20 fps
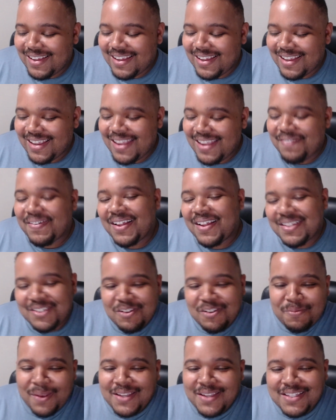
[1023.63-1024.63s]
He finds
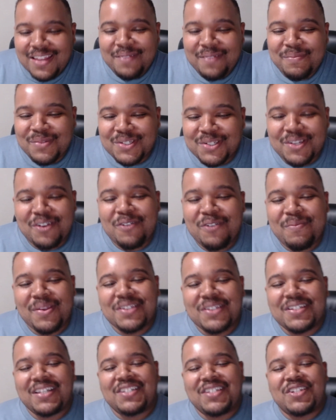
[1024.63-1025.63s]
toothpaste that Michonne
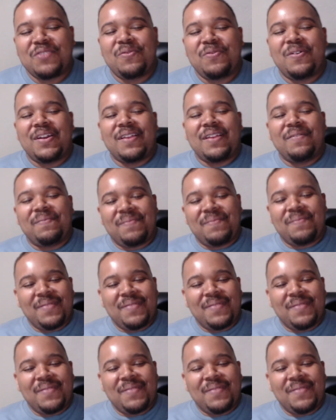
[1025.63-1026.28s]
mentioned that she wanted